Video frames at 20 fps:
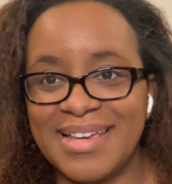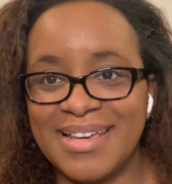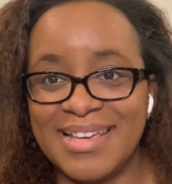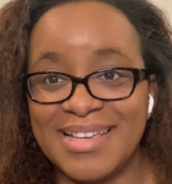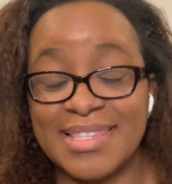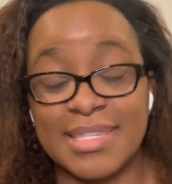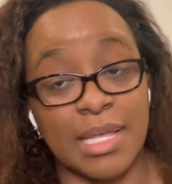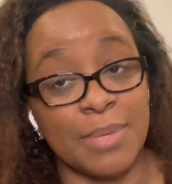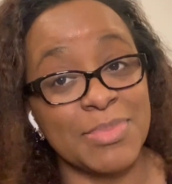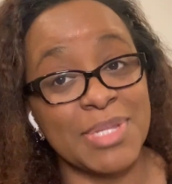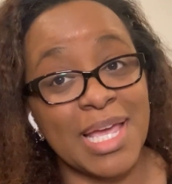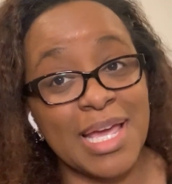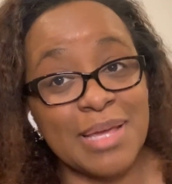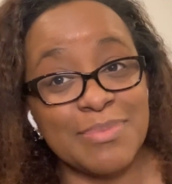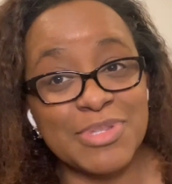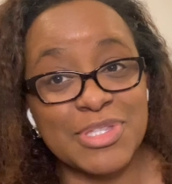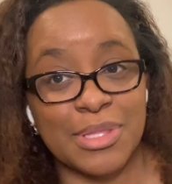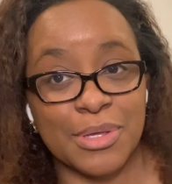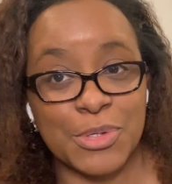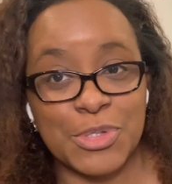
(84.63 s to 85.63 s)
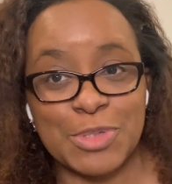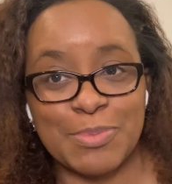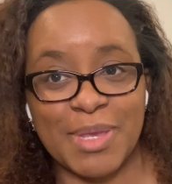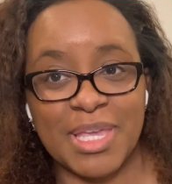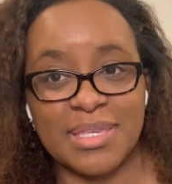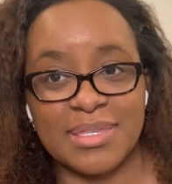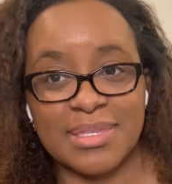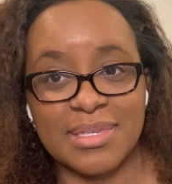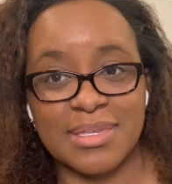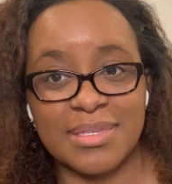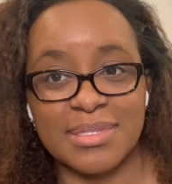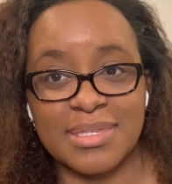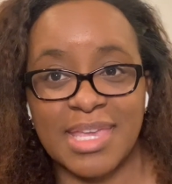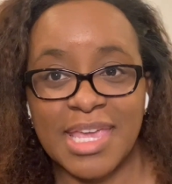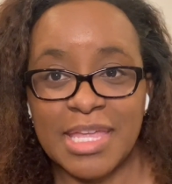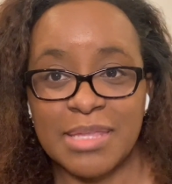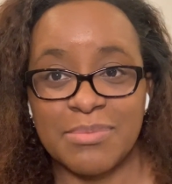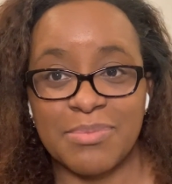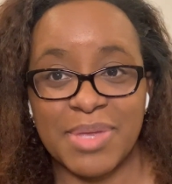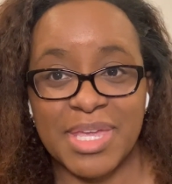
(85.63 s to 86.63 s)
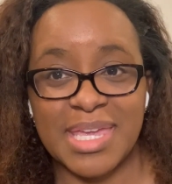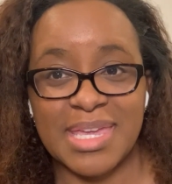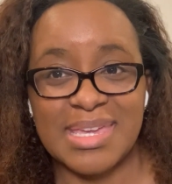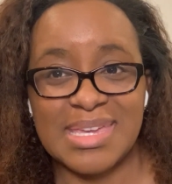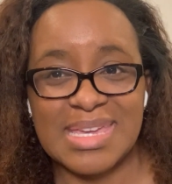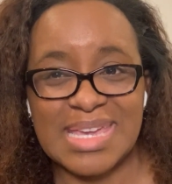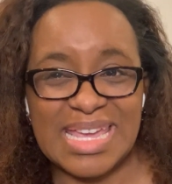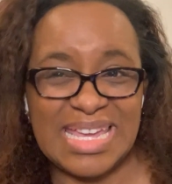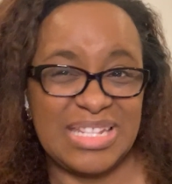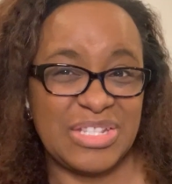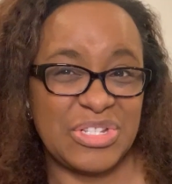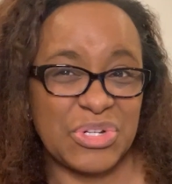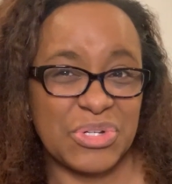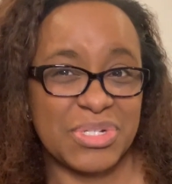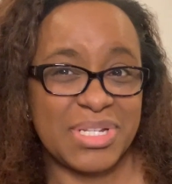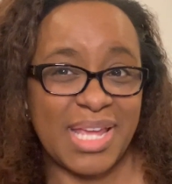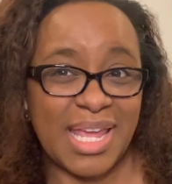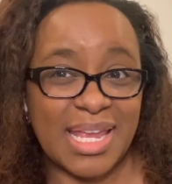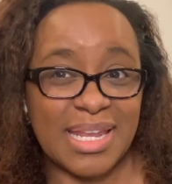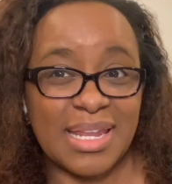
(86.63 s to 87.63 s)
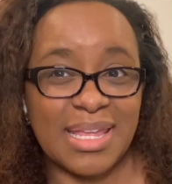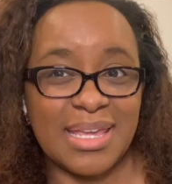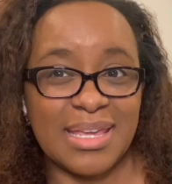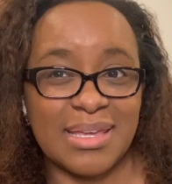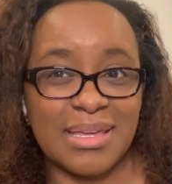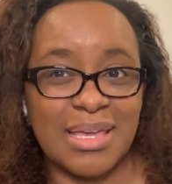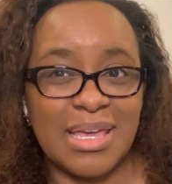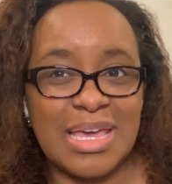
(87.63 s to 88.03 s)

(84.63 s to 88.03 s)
Sometimes those spaces can be entertaining,